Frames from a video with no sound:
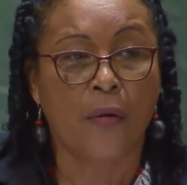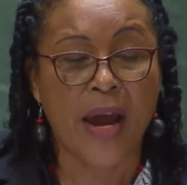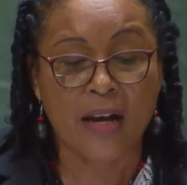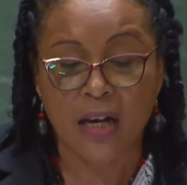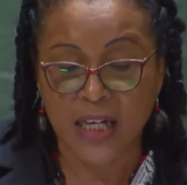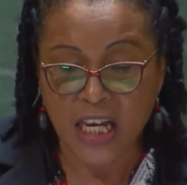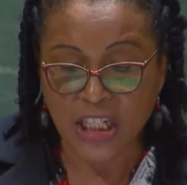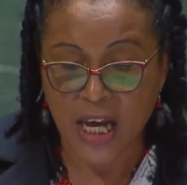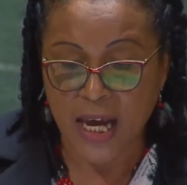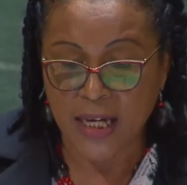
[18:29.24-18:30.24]

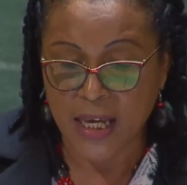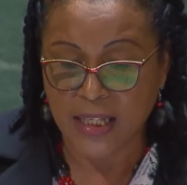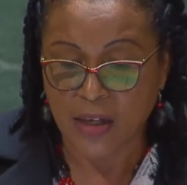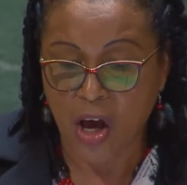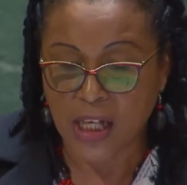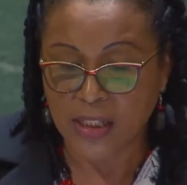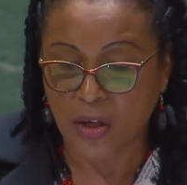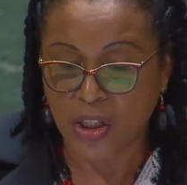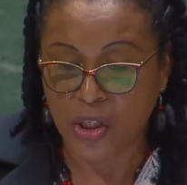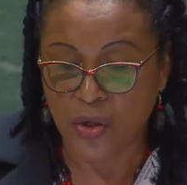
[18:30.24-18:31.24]
Recognition is
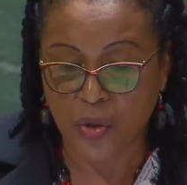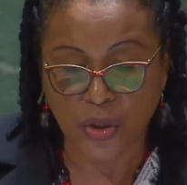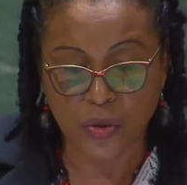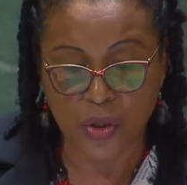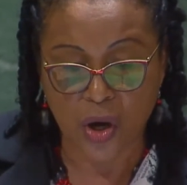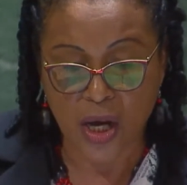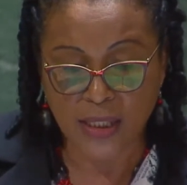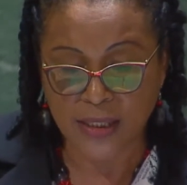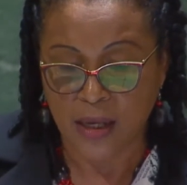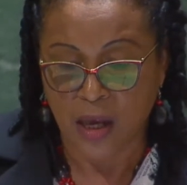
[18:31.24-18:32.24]
also due to
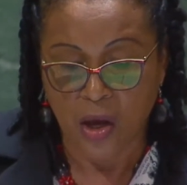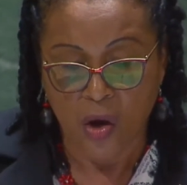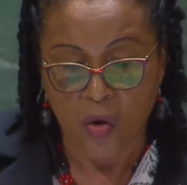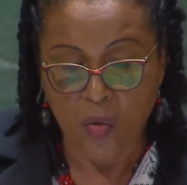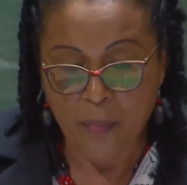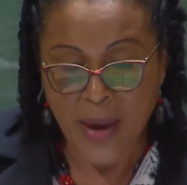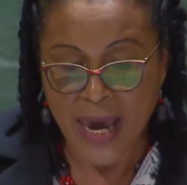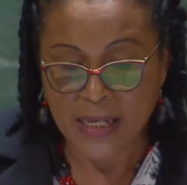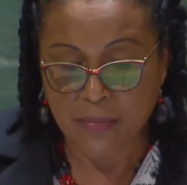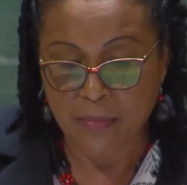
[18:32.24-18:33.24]
those who
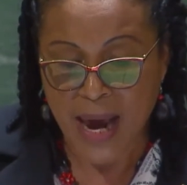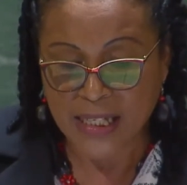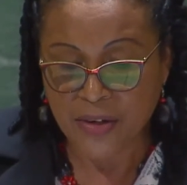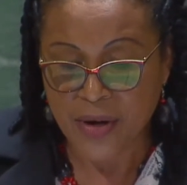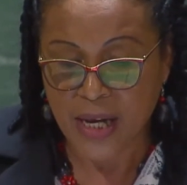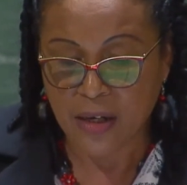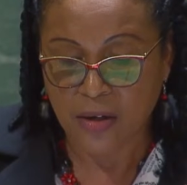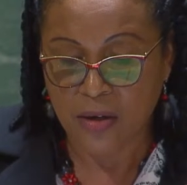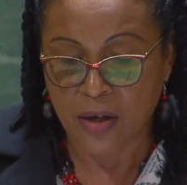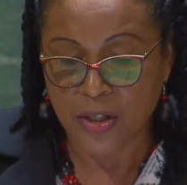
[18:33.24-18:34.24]
made material
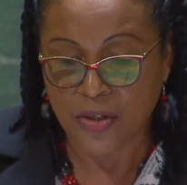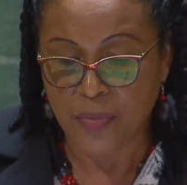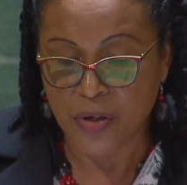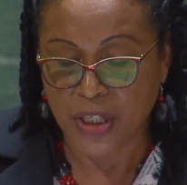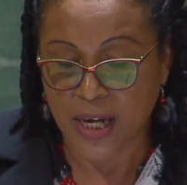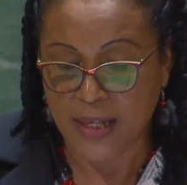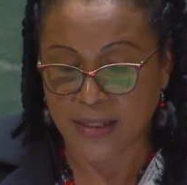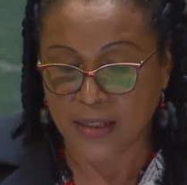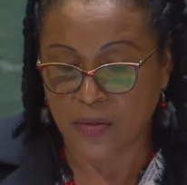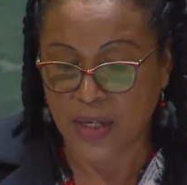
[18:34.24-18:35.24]

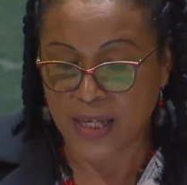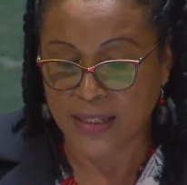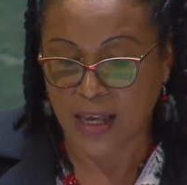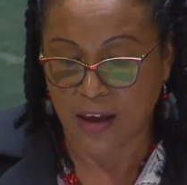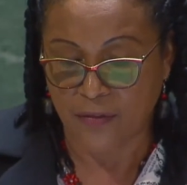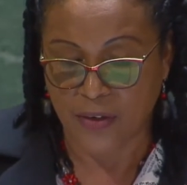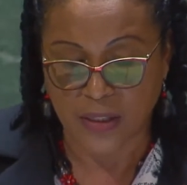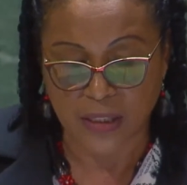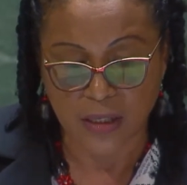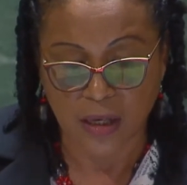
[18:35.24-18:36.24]
contributions to this
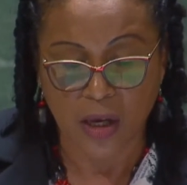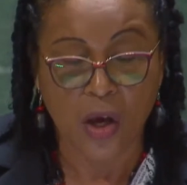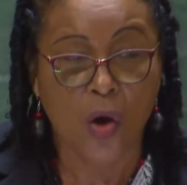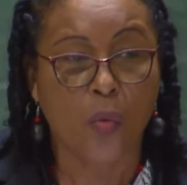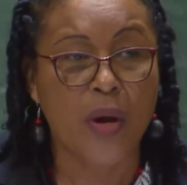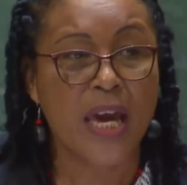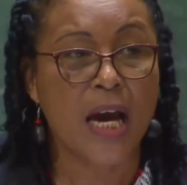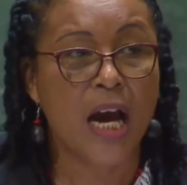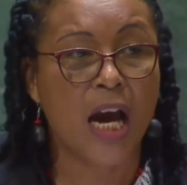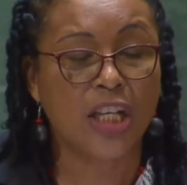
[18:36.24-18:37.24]
effort. We
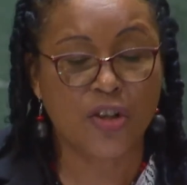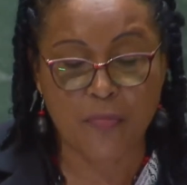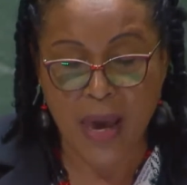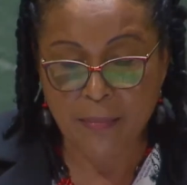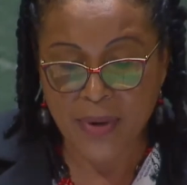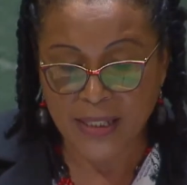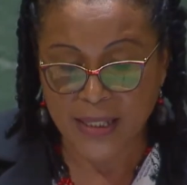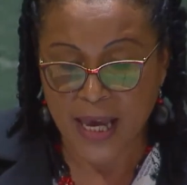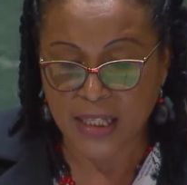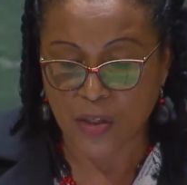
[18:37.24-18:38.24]
urge member
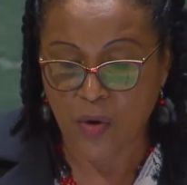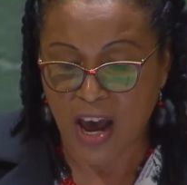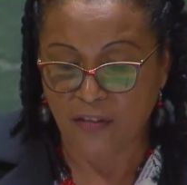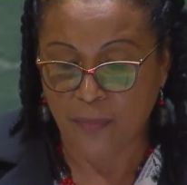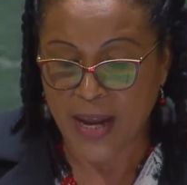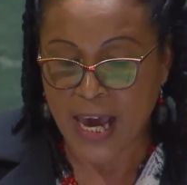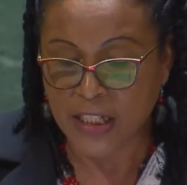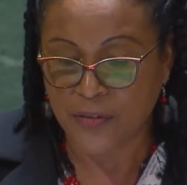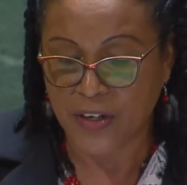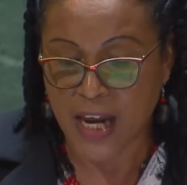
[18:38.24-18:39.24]
states who have
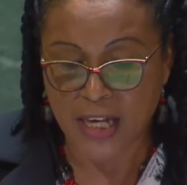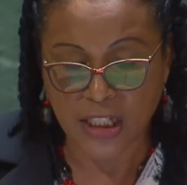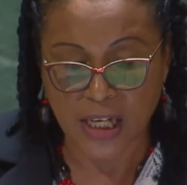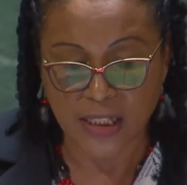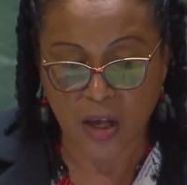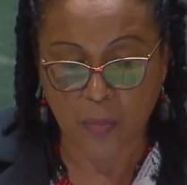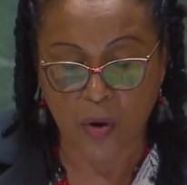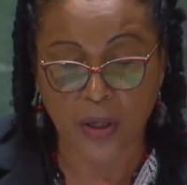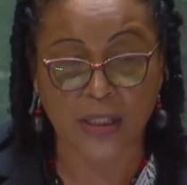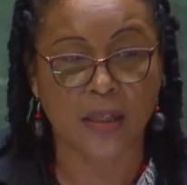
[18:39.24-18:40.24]
pledged financial
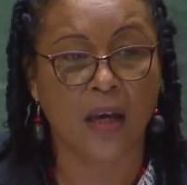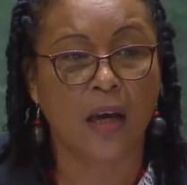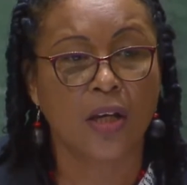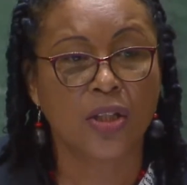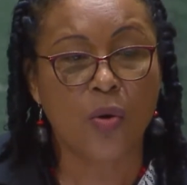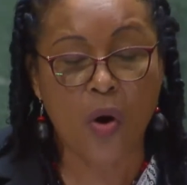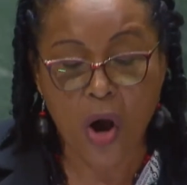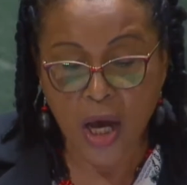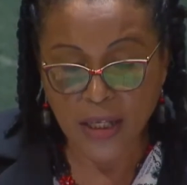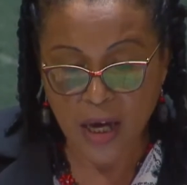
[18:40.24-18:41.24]
support to
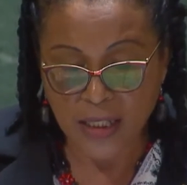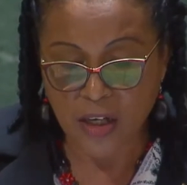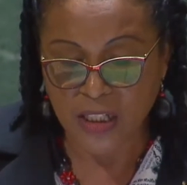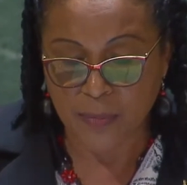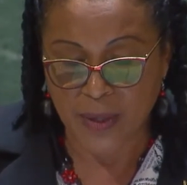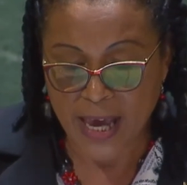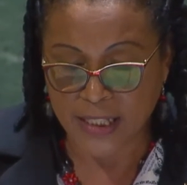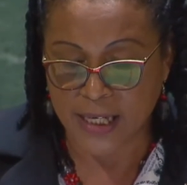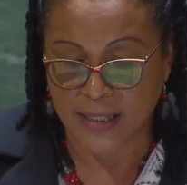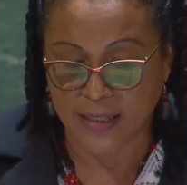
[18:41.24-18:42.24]
honor those
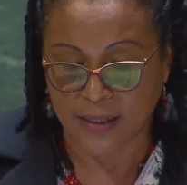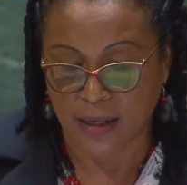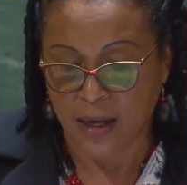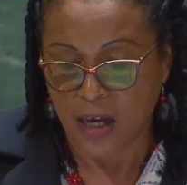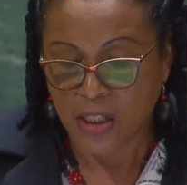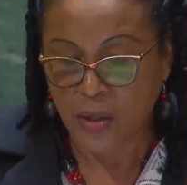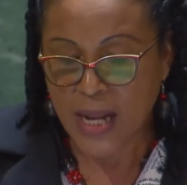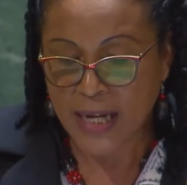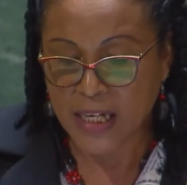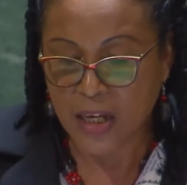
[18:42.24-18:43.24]
pledges so
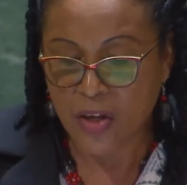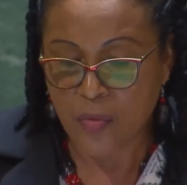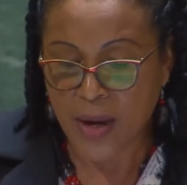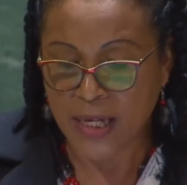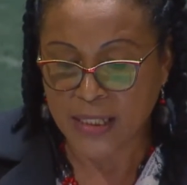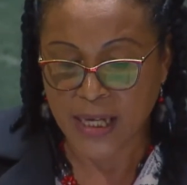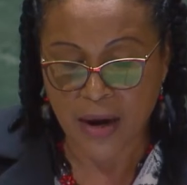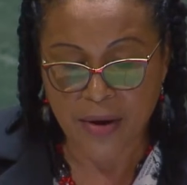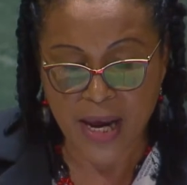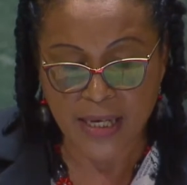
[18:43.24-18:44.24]
that the
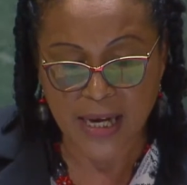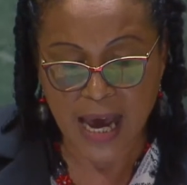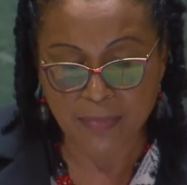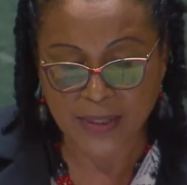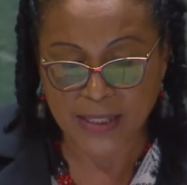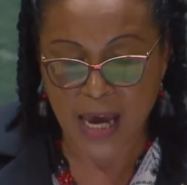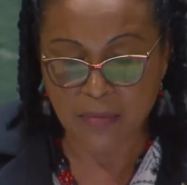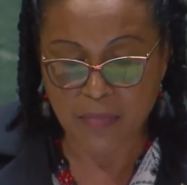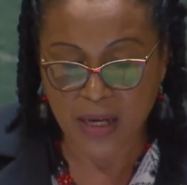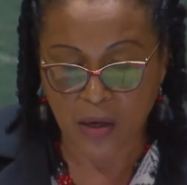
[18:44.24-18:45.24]
humanitarian gaps
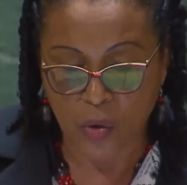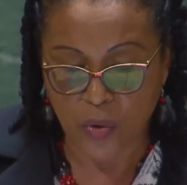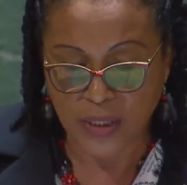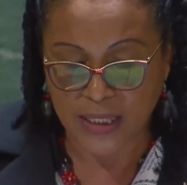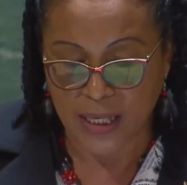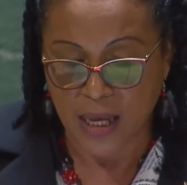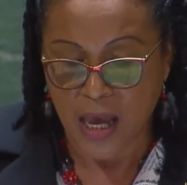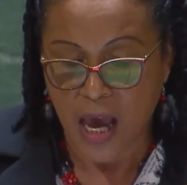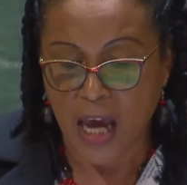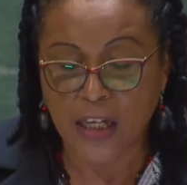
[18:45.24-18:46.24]
can be closed
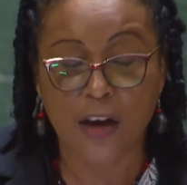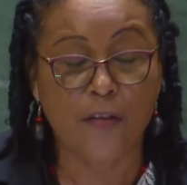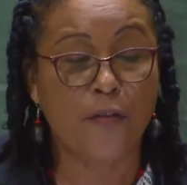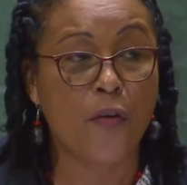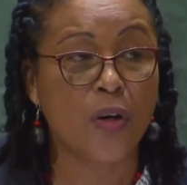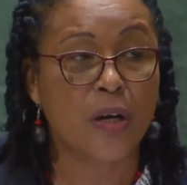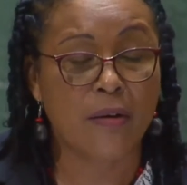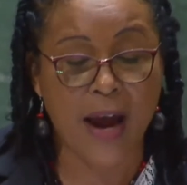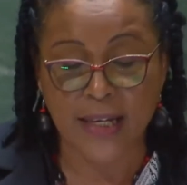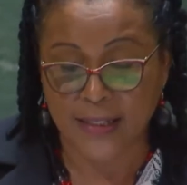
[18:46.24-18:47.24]
and the food
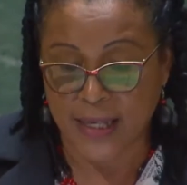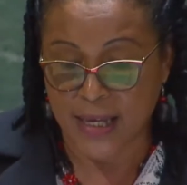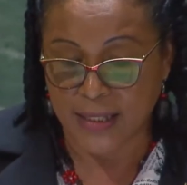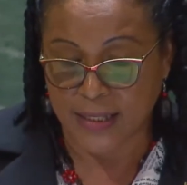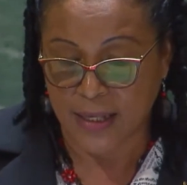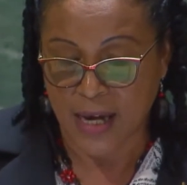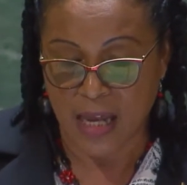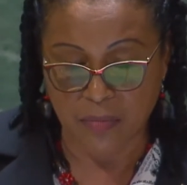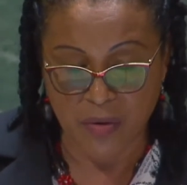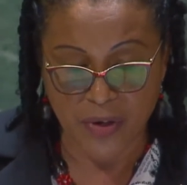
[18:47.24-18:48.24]
crisis
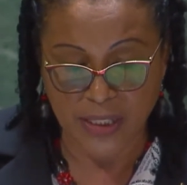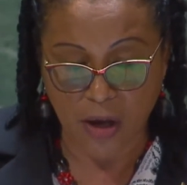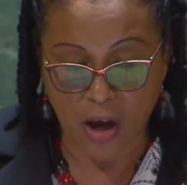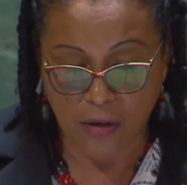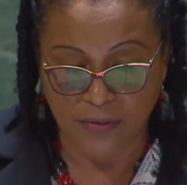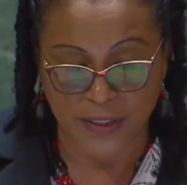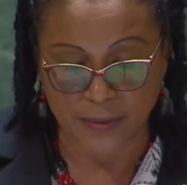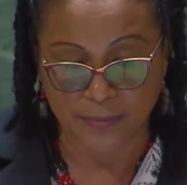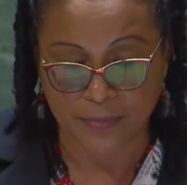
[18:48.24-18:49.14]
can be resolved.